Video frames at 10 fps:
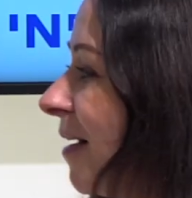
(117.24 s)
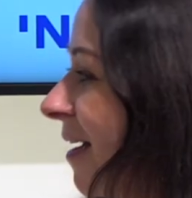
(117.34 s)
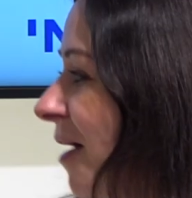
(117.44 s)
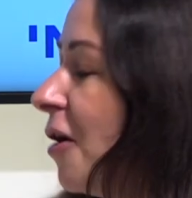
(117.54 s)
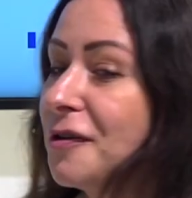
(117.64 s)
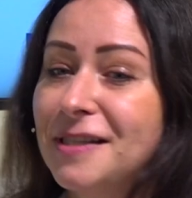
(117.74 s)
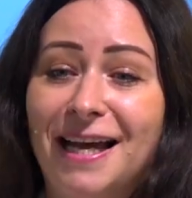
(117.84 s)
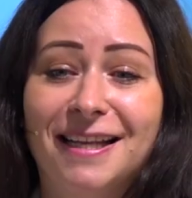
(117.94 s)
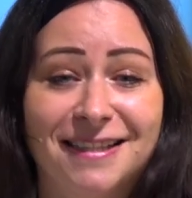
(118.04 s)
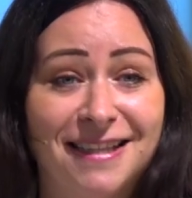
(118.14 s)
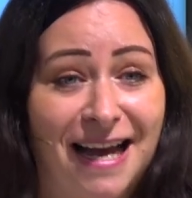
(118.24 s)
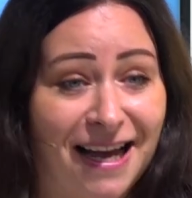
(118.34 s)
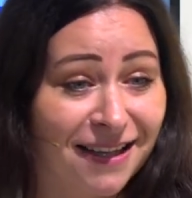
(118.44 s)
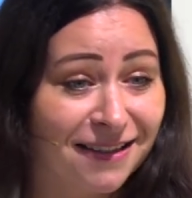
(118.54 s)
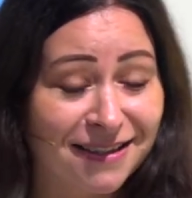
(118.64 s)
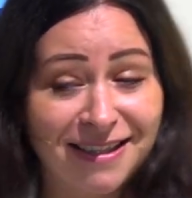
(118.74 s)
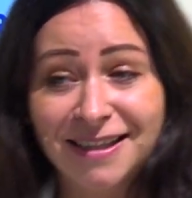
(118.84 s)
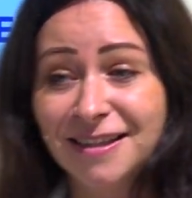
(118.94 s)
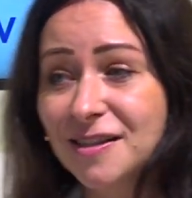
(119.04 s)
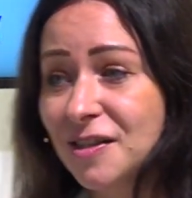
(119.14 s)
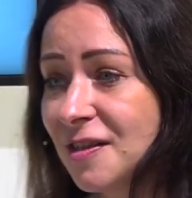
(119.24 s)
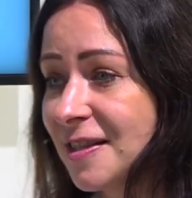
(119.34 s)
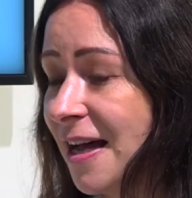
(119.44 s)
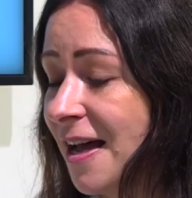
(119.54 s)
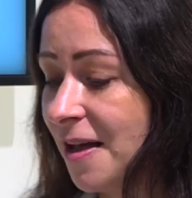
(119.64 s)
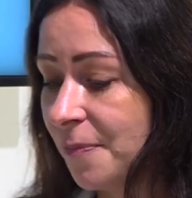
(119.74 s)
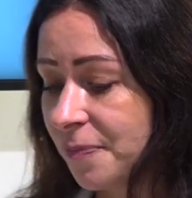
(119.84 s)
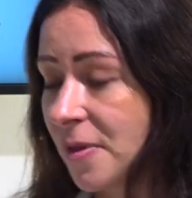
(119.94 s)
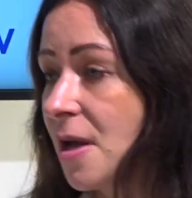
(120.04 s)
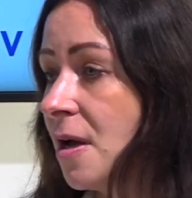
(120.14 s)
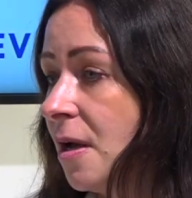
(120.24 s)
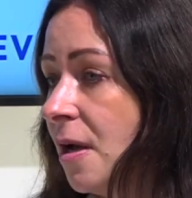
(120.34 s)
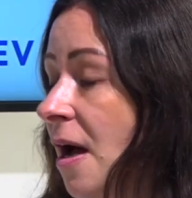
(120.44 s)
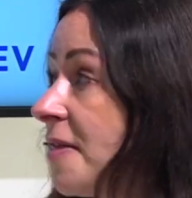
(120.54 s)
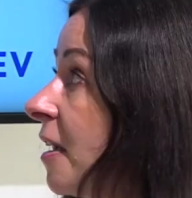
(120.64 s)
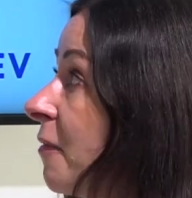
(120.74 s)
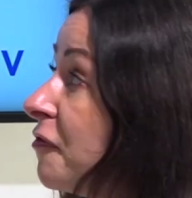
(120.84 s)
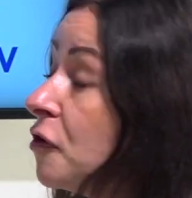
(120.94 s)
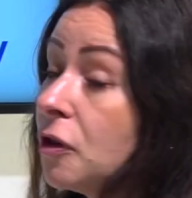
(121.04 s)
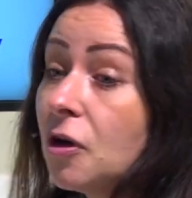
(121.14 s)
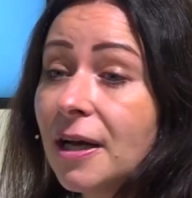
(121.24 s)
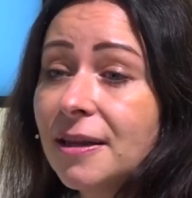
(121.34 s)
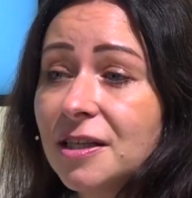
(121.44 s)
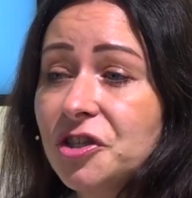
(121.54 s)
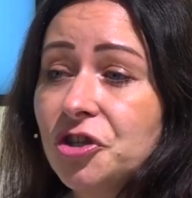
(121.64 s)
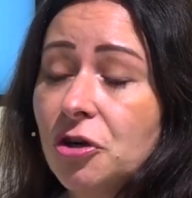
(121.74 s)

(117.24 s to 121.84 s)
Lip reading: it goes hand in hand, needless to say. I think if you look at this